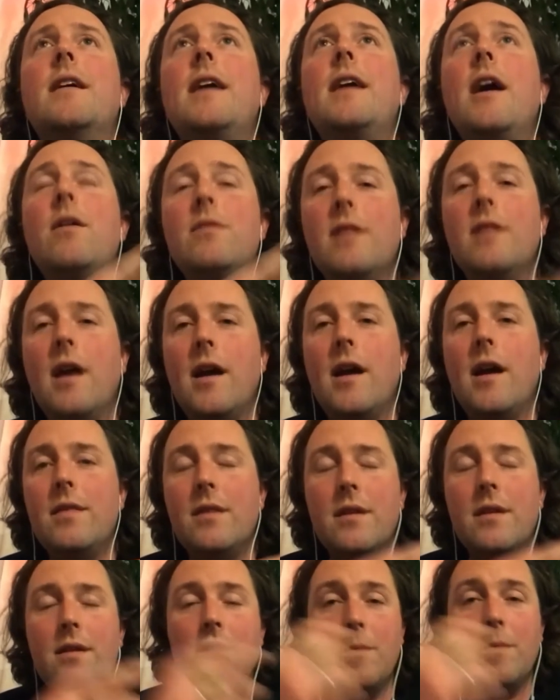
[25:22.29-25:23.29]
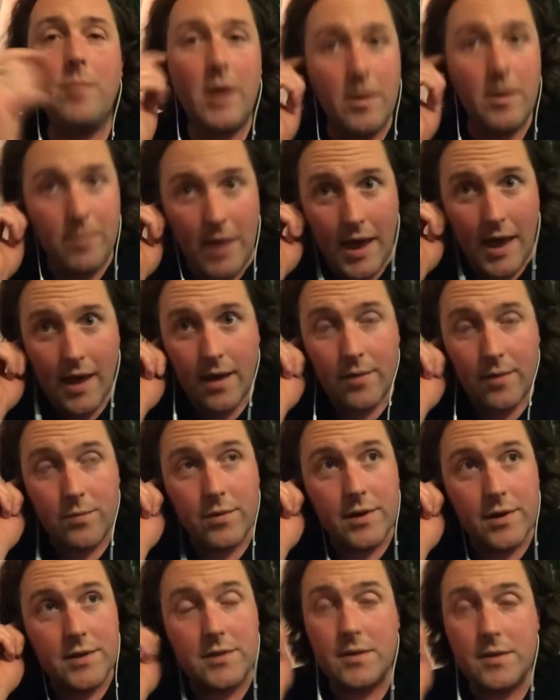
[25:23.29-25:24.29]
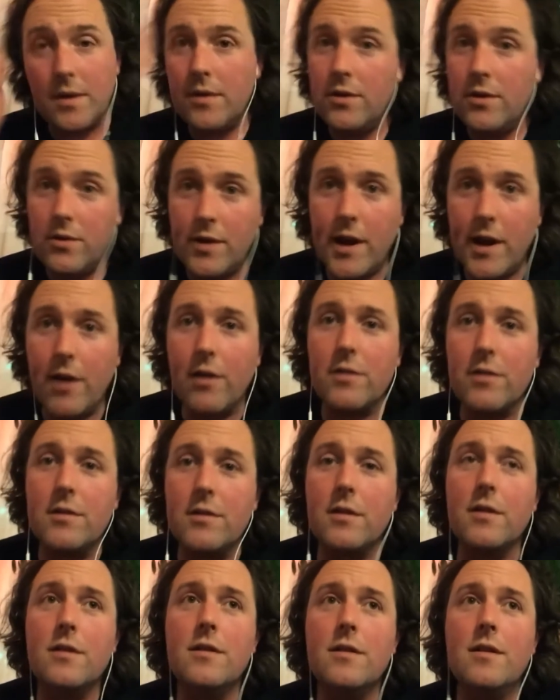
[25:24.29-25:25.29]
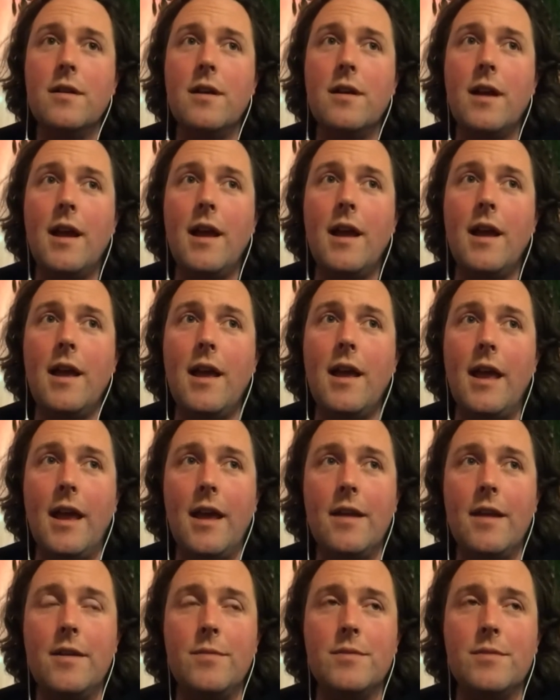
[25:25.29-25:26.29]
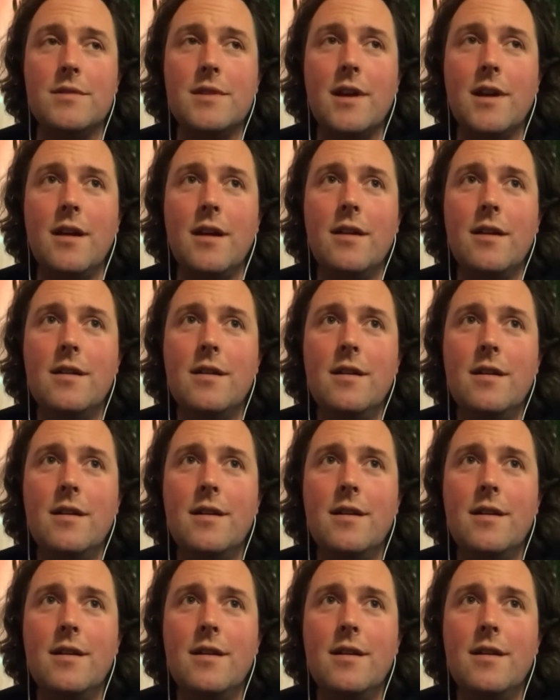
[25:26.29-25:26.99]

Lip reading: outline, the big bad, was a new character, and it was a